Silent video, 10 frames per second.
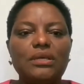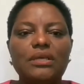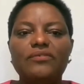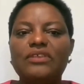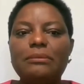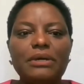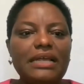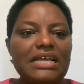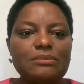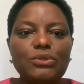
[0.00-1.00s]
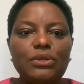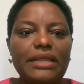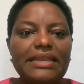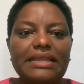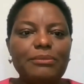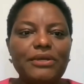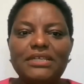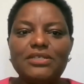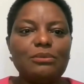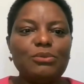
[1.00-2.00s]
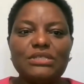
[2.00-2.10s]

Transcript: If anybody asks me to lend them money, it's almost